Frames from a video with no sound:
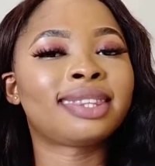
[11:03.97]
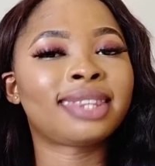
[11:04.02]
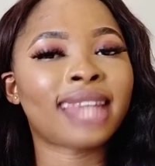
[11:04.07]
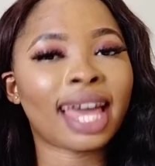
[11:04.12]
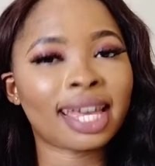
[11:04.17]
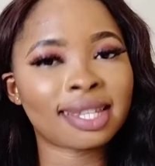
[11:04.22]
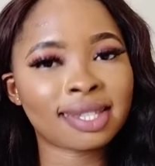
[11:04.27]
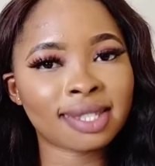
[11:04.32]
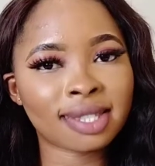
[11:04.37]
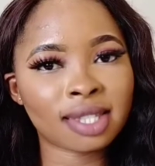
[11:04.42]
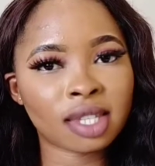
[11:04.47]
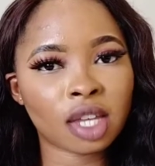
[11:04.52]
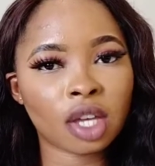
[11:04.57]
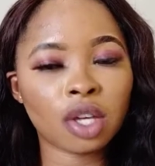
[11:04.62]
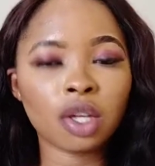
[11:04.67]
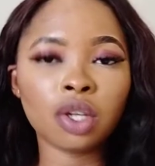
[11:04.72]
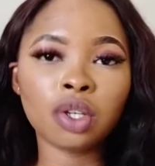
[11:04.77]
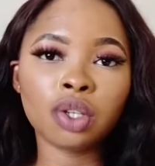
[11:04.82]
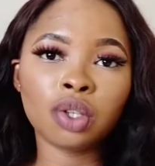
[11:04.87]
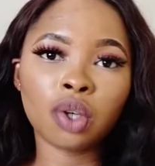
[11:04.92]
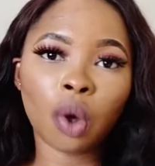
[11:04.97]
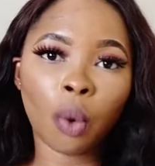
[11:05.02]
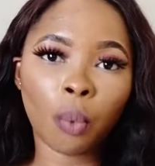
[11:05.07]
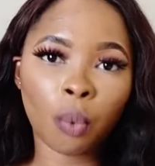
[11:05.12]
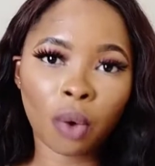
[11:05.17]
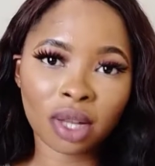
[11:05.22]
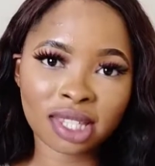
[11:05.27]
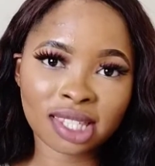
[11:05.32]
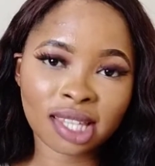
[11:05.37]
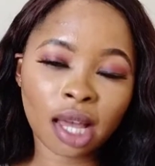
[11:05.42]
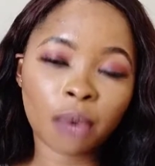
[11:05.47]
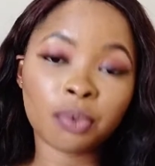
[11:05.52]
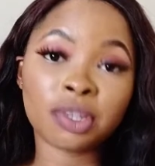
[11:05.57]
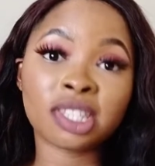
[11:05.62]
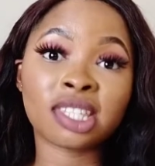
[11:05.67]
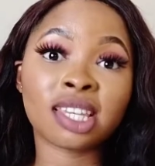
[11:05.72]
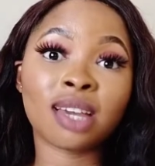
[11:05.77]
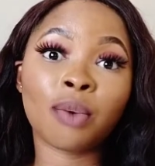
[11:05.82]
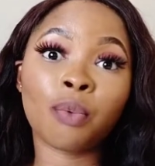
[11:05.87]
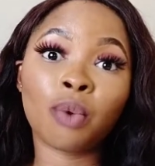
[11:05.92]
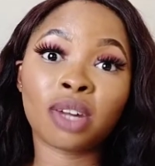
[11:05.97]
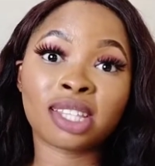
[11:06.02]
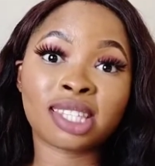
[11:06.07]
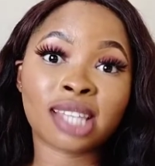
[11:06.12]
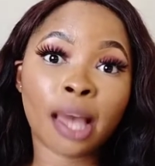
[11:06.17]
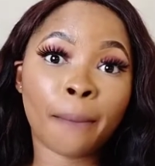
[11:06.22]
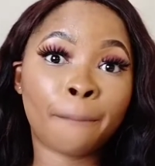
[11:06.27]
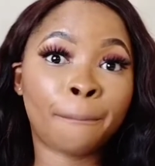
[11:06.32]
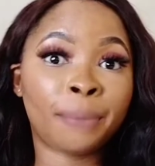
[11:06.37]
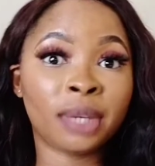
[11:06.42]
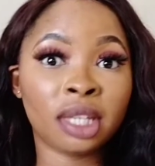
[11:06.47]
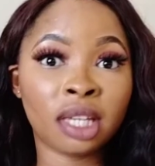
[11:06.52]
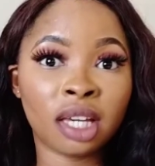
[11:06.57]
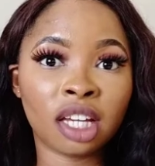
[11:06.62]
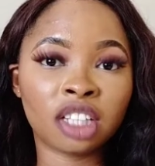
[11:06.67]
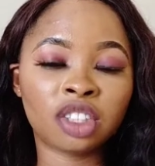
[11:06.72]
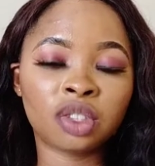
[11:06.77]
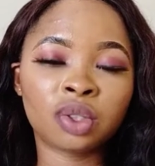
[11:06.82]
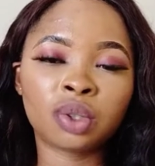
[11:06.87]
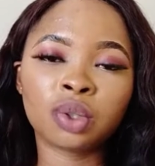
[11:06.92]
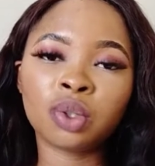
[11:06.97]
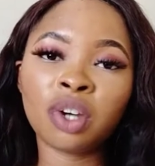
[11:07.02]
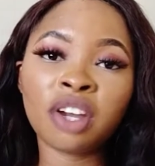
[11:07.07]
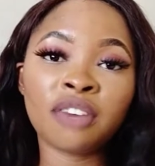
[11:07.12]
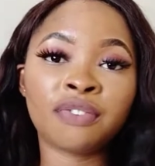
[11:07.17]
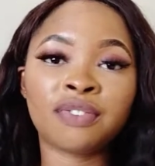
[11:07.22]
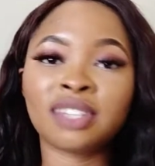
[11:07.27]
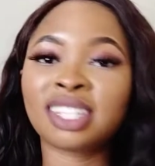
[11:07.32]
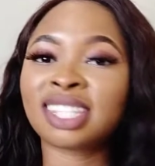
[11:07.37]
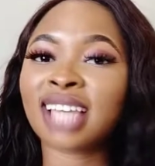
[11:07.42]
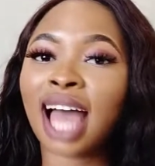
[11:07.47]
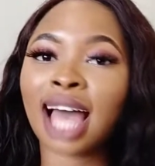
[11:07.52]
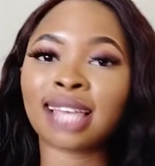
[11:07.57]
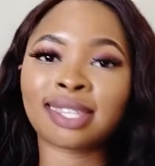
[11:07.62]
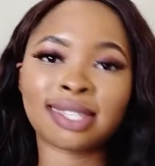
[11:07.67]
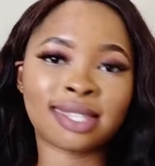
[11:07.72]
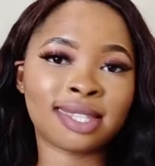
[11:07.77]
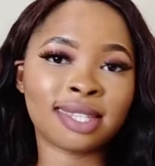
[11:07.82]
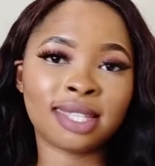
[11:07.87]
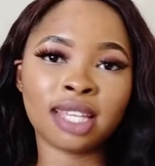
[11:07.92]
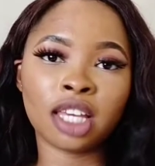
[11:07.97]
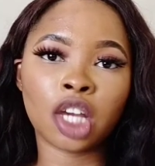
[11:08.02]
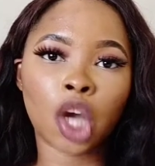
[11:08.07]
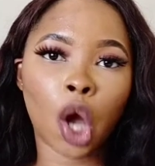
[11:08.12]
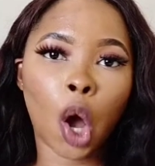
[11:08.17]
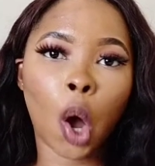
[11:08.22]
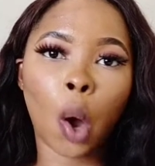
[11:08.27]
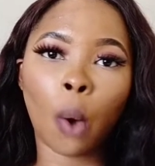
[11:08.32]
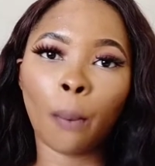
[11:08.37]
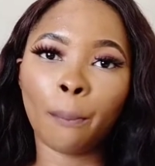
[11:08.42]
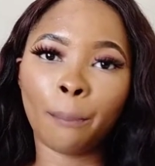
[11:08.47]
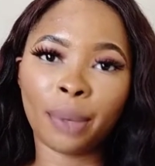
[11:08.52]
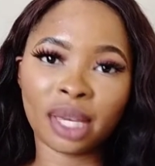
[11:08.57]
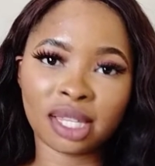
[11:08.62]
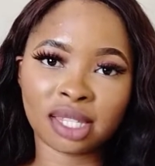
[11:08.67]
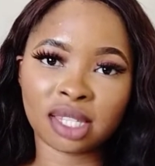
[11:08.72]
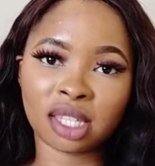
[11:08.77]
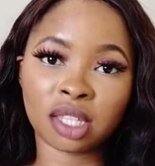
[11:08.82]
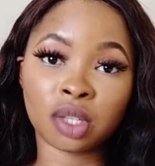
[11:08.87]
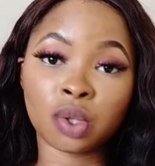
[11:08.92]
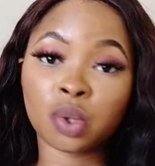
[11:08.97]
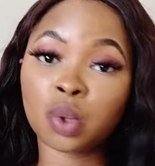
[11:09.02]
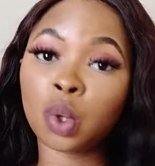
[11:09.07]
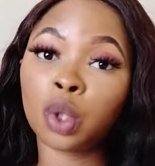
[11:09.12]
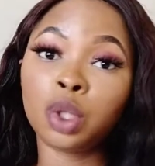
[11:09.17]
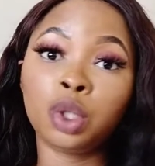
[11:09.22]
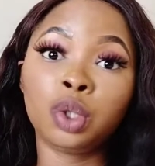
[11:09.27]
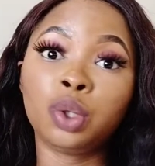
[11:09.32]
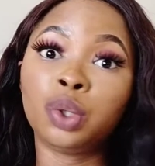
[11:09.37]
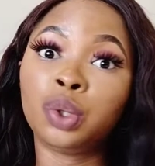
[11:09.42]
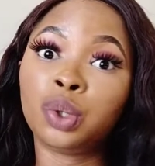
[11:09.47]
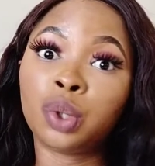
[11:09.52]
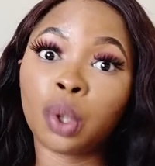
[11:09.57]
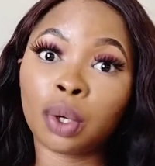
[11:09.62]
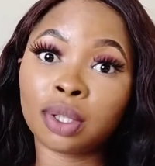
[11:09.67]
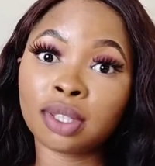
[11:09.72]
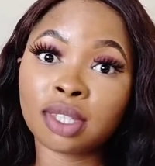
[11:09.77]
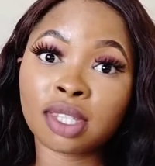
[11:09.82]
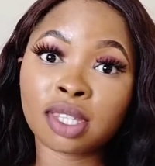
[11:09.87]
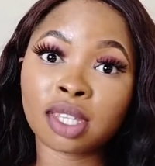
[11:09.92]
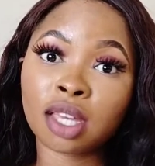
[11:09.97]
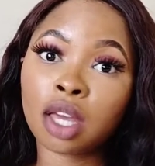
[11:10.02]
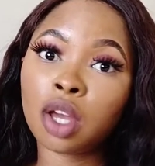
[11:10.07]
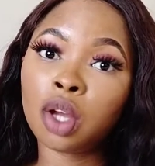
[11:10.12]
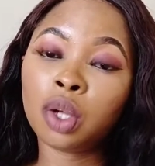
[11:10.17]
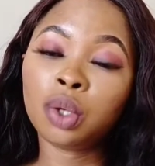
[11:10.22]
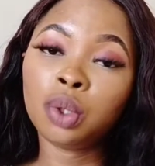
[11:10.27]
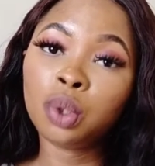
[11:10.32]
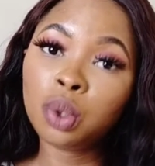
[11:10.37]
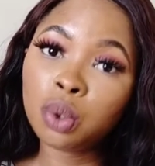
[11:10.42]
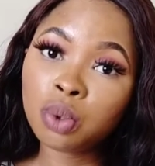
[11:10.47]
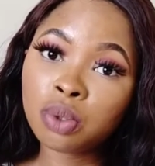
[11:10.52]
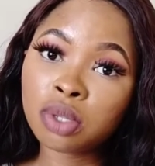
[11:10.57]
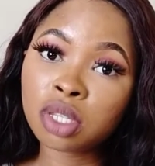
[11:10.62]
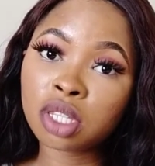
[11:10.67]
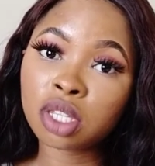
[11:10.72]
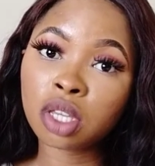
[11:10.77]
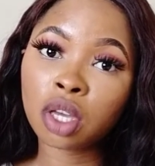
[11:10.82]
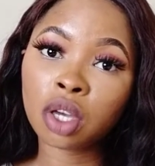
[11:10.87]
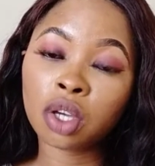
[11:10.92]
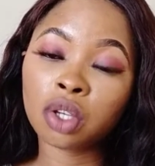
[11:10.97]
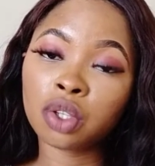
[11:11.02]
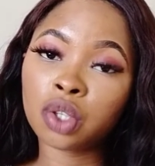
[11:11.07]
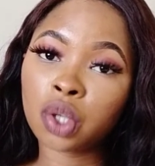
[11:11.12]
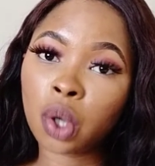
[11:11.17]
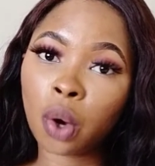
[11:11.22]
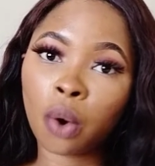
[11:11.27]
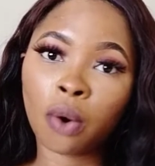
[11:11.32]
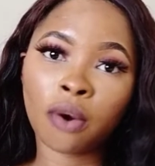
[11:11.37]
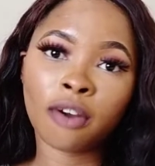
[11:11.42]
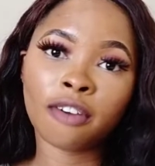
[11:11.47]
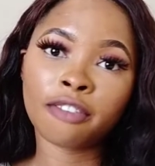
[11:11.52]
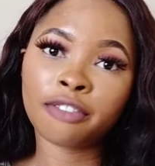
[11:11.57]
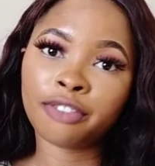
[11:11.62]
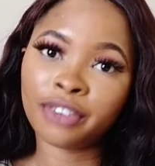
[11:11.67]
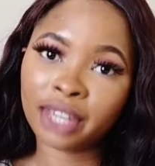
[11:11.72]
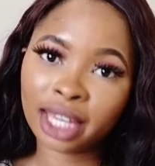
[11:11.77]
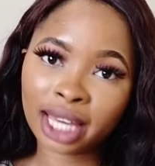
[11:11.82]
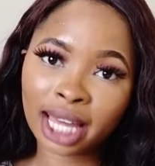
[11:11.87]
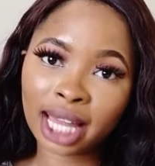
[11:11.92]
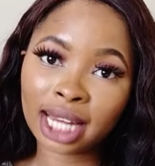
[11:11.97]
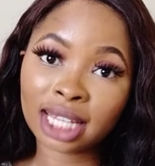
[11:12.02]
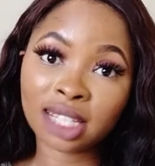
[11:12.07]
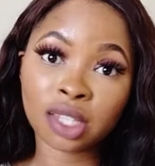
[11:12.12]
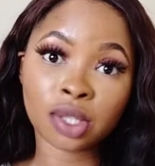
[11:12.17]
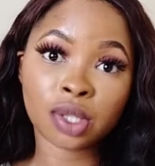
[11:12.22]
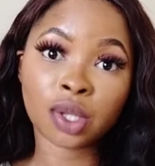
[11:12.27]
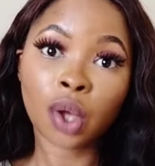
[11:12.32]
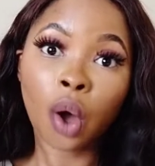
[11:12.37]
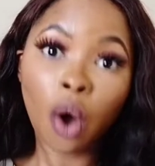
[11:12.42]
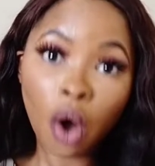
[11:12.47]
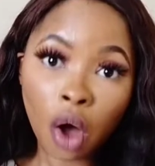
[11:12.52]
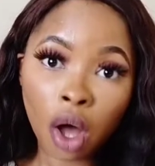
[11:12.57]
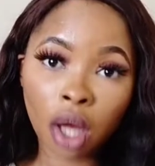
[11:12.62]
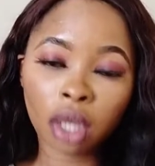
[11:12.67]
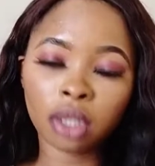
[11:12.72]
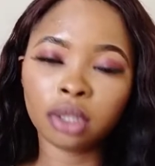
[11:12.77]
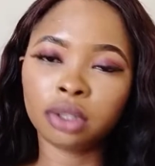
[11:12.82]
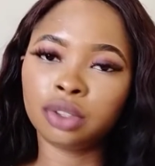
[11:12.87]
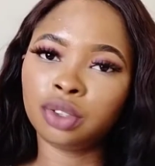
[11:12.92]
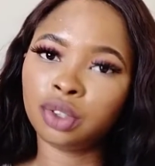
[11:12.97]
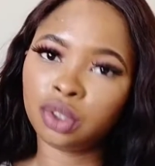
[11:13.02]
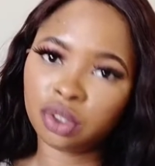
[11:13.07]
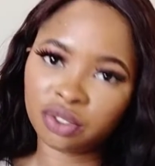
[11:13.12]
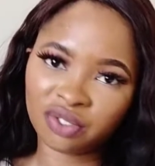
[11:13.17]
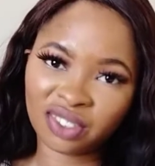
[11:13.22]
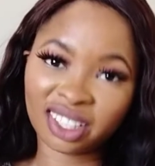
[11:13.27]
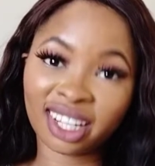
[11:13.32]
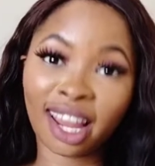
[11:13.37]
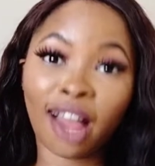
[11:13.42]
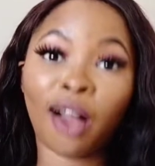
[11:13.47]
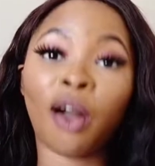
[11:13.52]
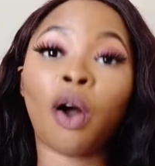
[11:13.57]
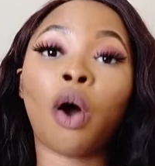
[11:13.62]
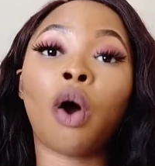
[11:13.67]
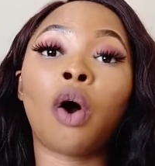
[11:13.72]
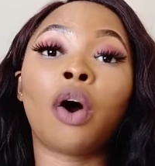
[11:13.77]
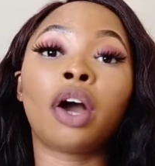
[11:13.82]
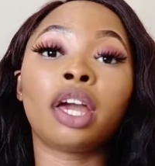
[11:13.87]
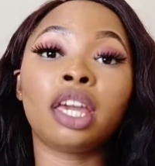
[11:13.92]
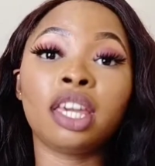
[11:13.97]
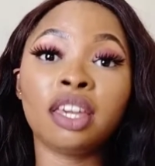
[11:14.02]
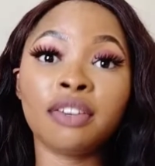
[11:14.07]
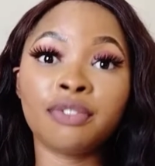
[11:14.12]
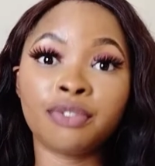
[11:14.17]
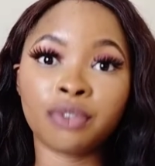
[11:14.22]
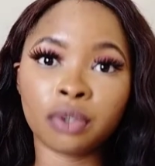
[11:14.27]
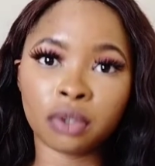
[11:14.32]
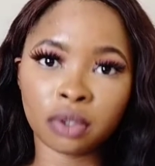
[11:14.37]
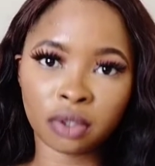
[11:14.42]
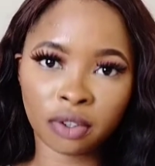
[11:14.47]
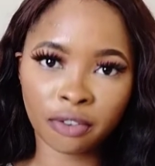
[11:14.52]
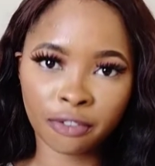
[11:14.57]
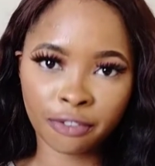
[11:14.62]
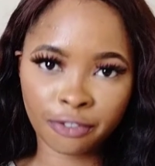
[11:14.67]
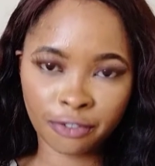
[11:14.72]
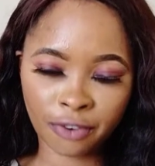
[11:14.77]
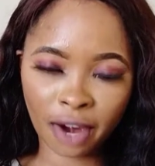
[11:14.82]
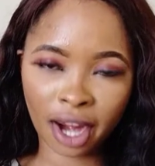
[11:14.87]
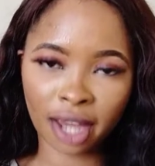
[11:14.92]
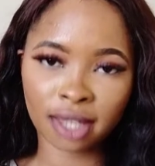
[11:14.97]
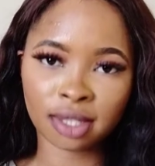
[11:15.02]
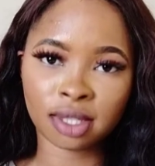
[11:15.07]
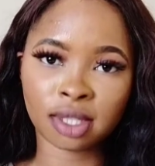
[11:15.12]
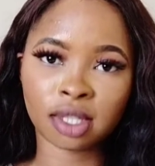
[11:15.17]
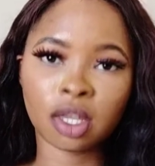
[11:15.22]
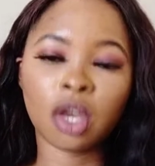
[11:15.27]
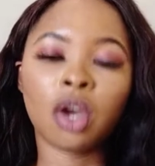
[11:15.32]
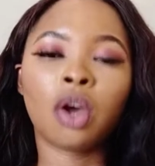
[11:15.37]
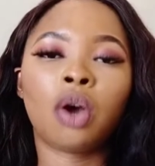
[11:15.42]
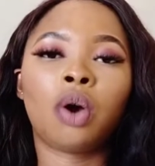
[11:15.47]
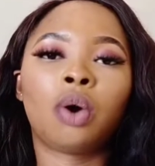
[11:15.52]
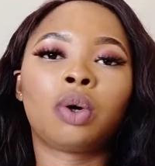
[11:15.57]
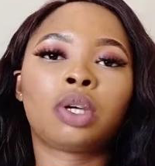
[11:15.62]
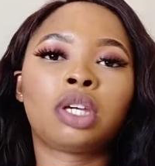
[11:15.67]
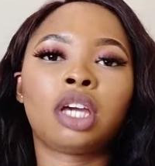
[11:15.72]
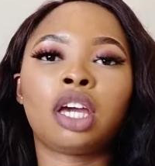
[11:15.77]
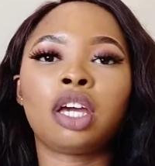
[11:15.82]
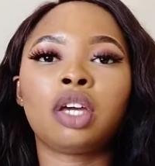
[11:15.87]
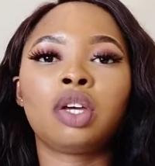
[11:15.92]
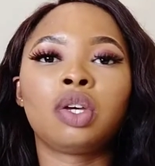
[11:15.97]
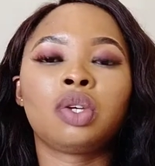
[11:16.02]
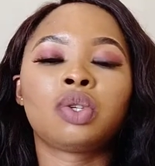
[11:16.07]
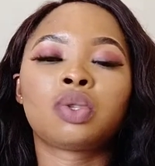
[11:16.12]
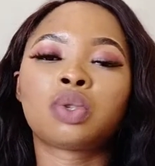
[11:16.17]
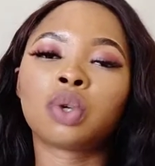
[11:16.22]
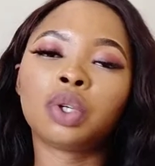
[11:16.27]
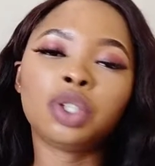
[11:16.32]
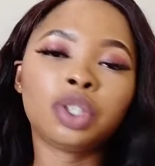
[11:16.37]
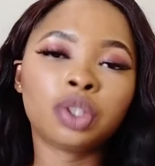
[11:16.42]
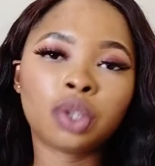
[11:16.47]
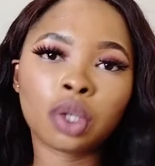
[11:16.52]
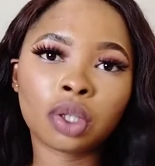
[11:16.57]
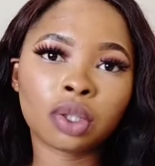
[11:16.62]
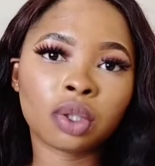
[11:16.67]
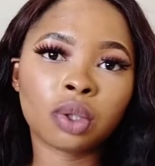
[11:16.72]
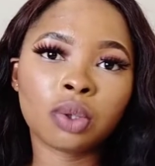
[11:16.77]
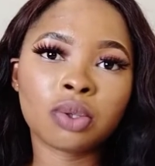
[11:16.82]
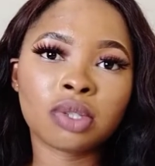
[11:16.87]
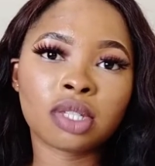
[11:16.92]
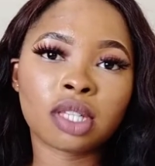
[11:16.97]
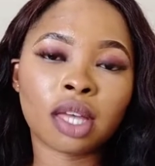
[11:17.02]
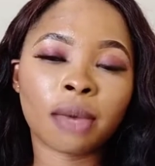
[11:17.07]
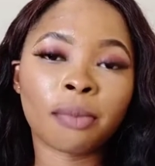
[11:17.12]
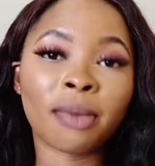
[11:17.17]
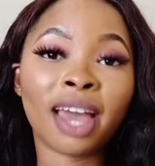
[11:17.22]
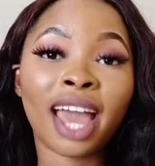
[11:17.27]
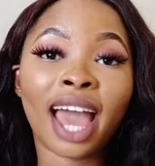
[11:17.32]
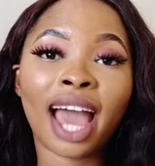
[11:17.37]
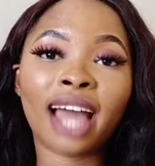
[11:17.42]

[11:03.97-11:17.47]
test your water with a water pH to know if it's acidic or basic, so you don't lose your fingerlings or juvenile or even fries, okay? So you don't lose them.